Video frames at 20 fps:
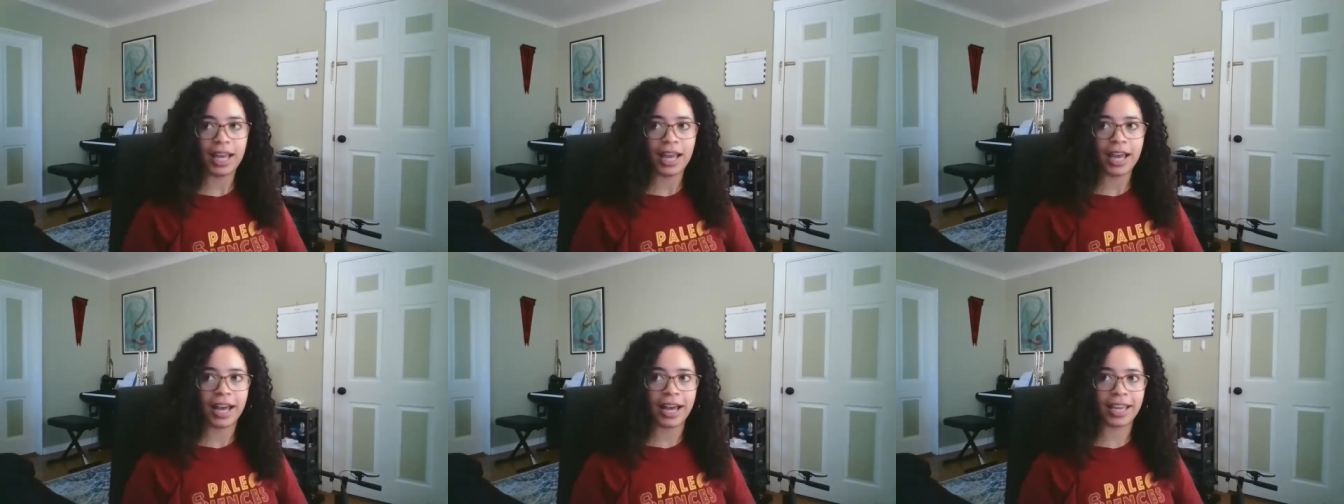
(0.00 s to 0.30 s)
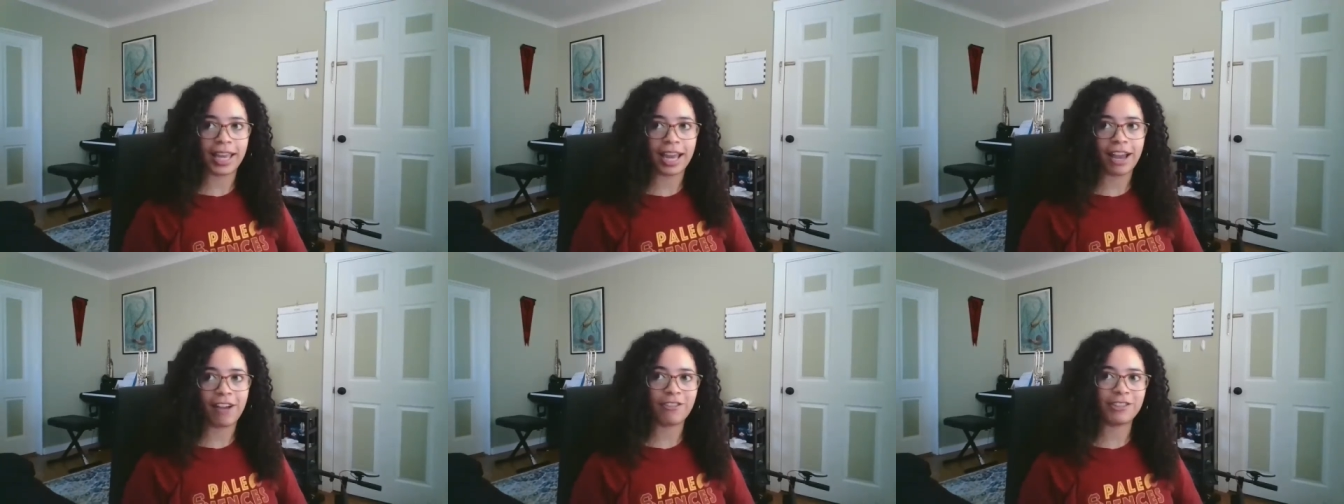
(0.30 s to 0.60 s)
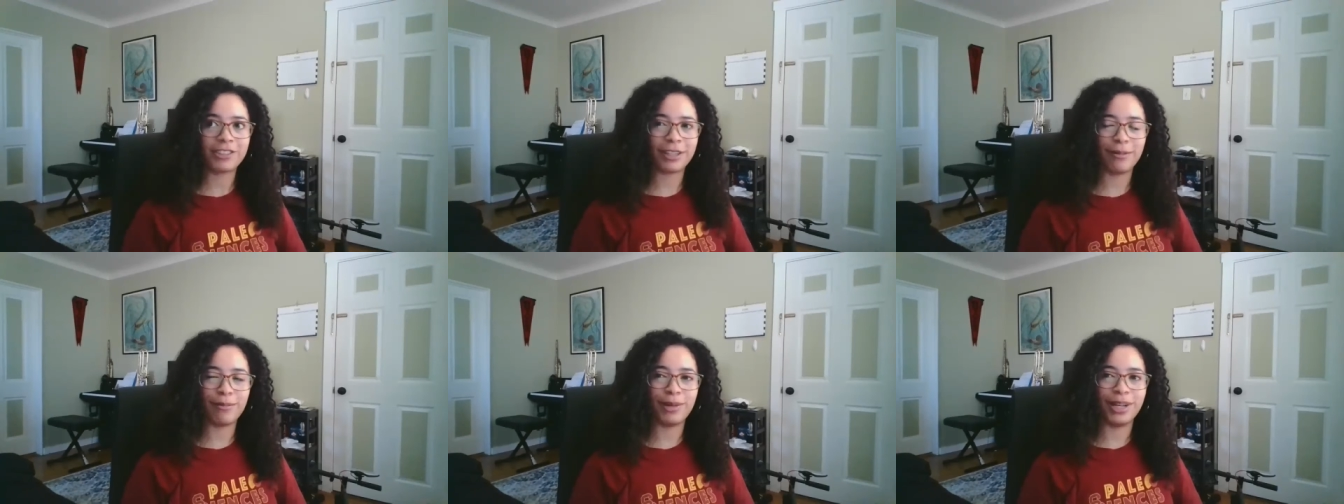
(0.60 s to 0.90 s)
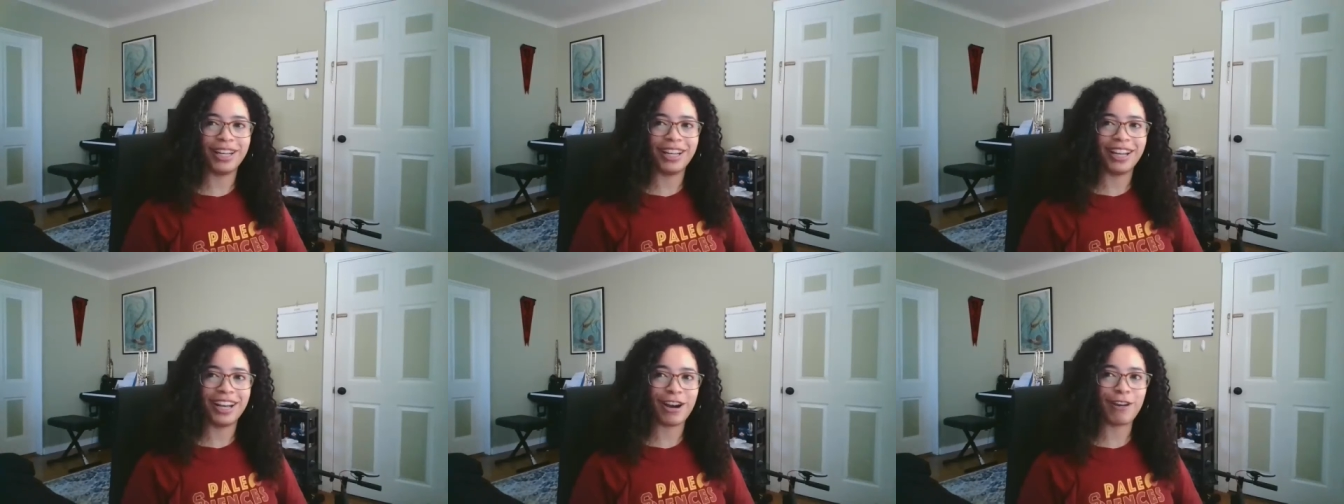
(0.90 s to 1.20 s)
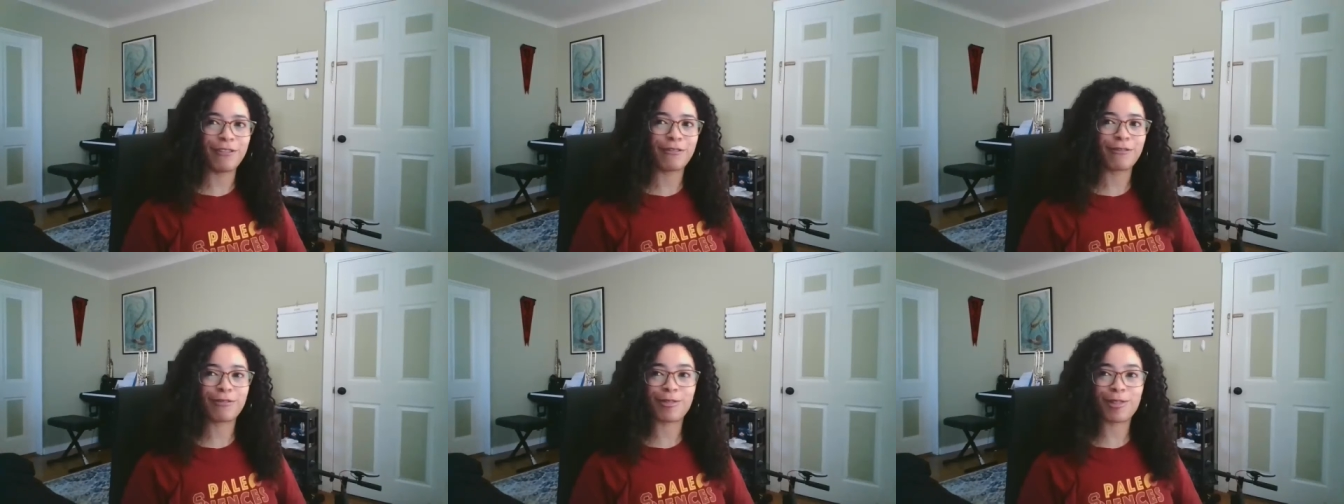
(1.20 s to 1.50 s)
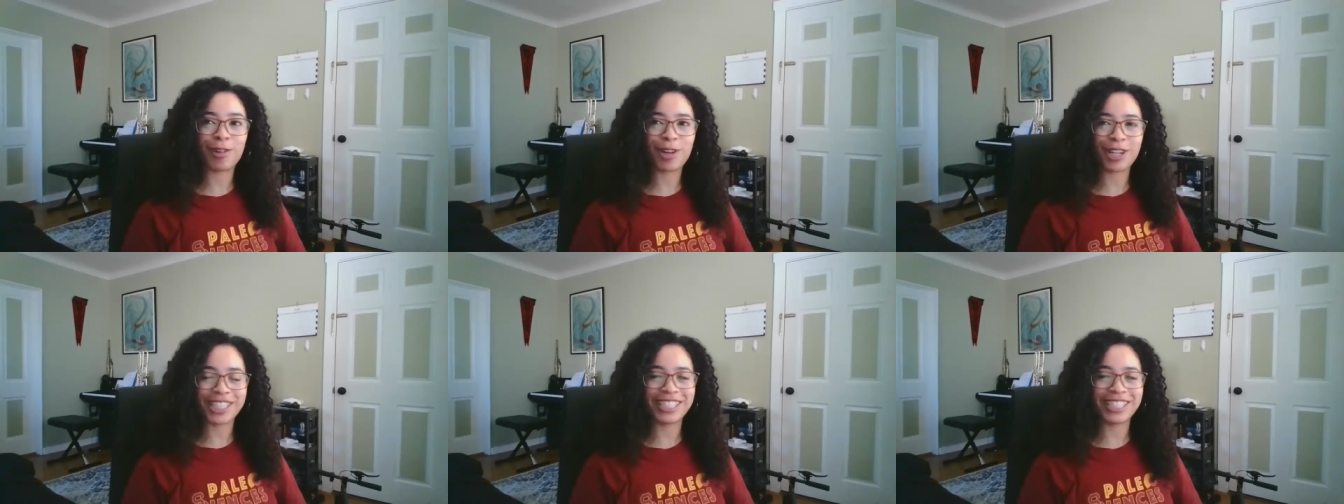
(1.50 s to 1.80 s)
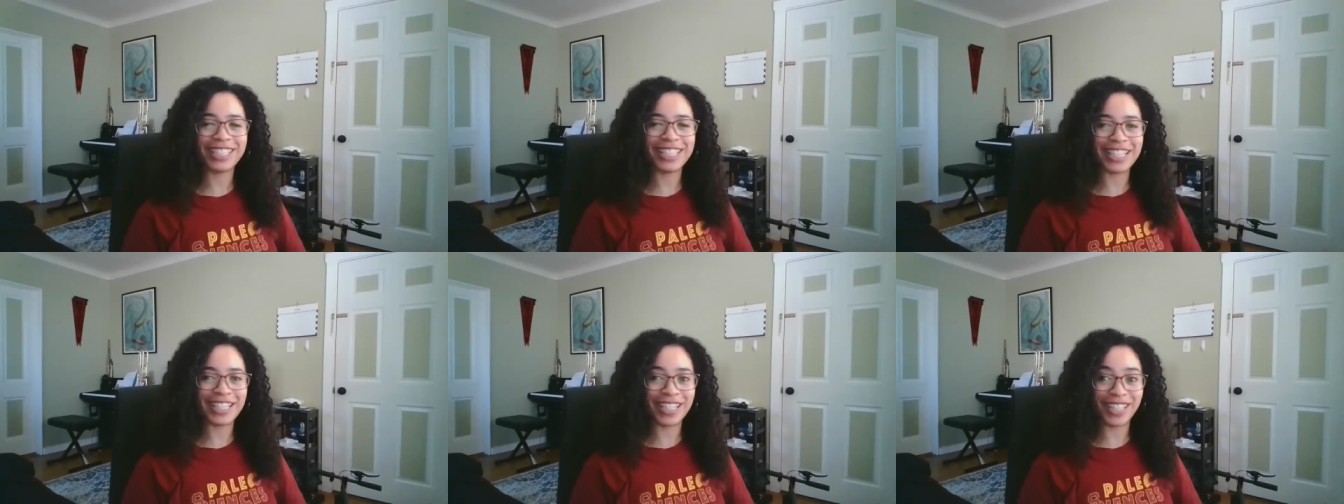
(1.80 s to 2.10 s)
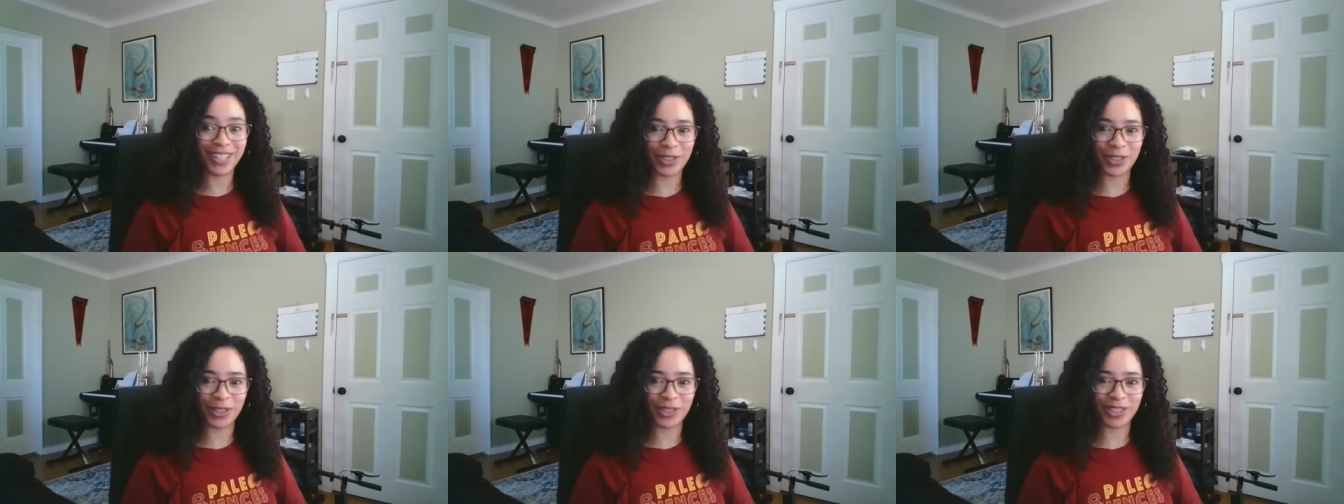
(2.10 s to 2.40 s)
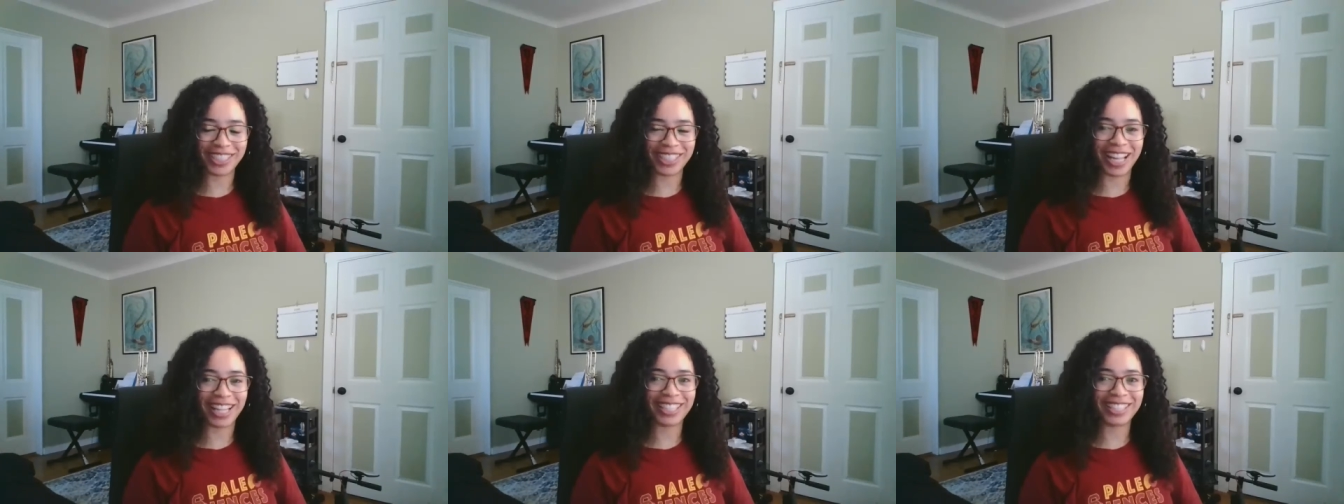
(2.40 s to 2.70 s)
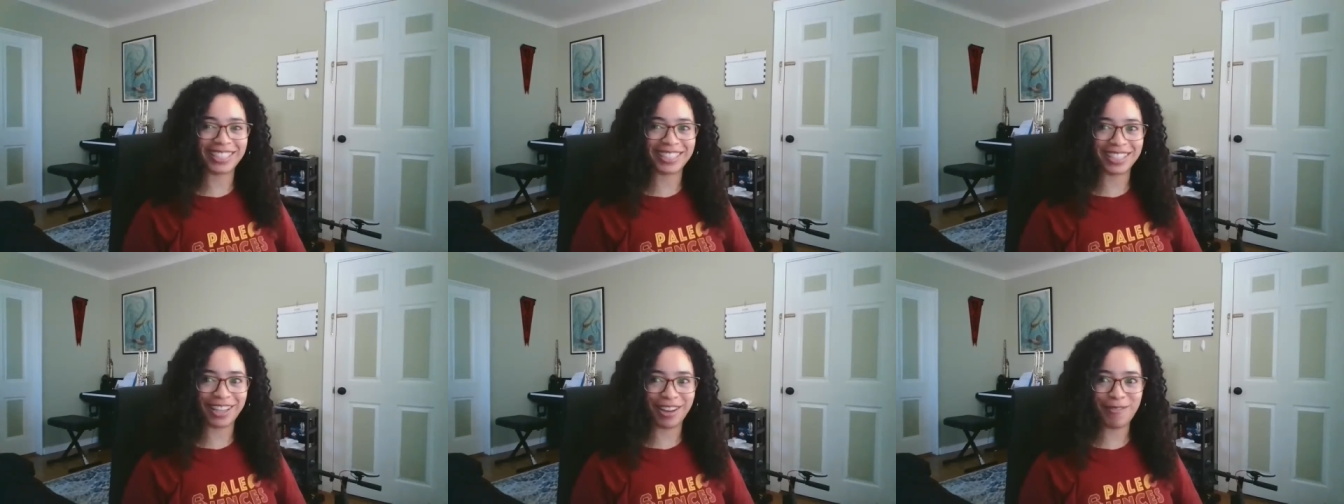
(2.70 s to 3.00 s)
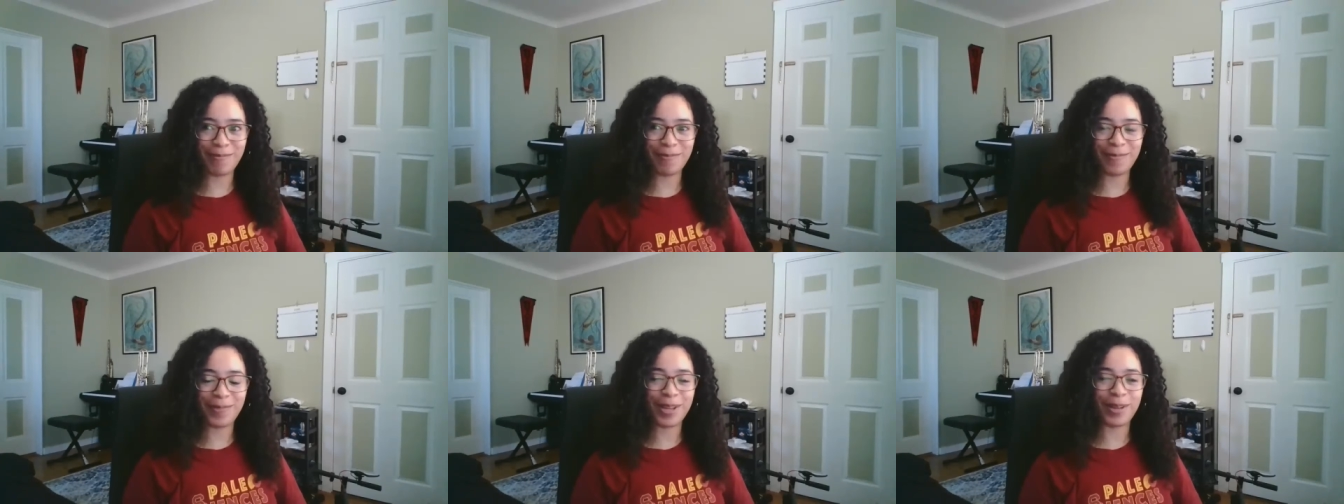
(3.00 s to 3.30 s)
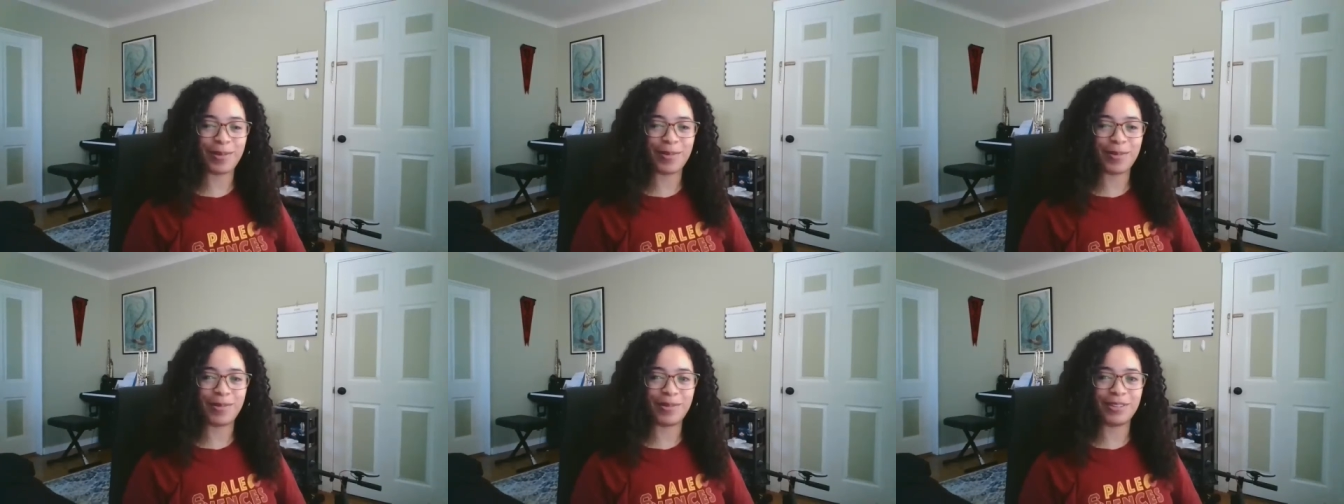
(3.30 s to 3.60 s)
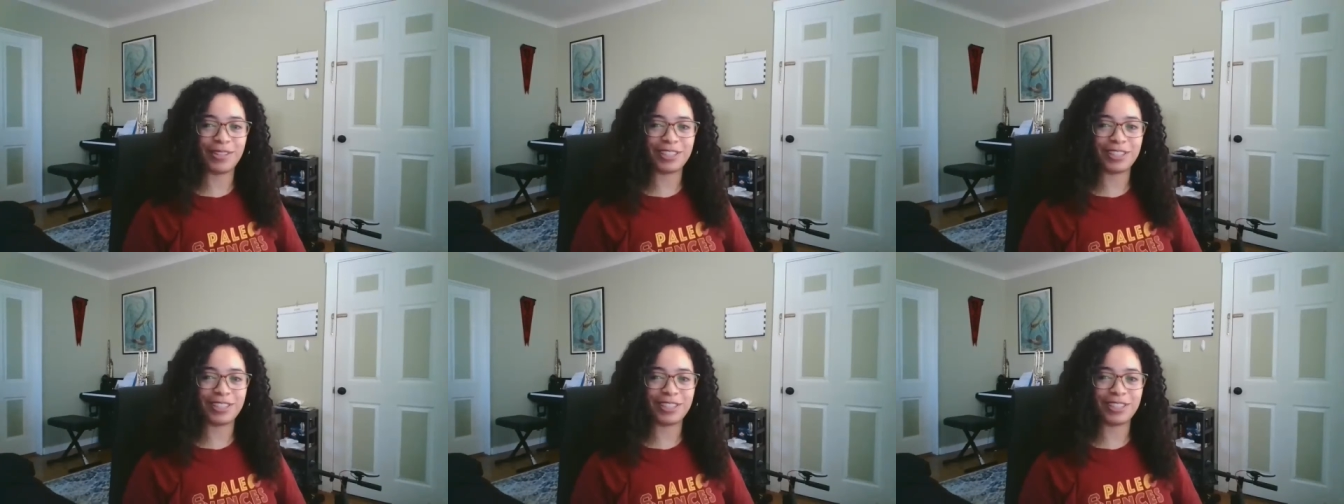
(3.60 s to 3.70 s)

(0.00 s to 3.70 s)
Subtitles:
I have some unfortunate news that some